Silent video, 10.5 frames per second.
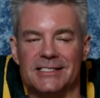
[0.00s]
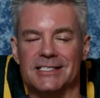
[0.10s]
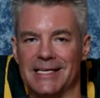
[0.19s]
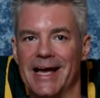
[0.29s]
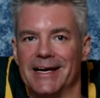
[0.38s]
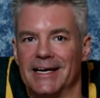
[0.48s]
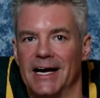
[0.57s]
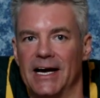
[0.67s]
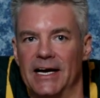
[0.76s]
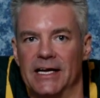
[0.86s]
of slacking
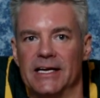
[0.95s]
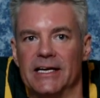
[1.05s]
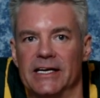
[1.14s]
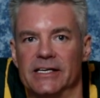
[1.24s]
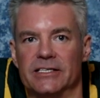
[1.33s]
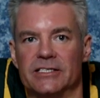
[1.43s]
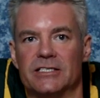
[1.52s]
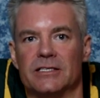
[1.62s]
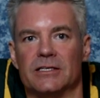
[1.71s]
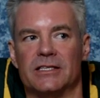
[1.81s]
on is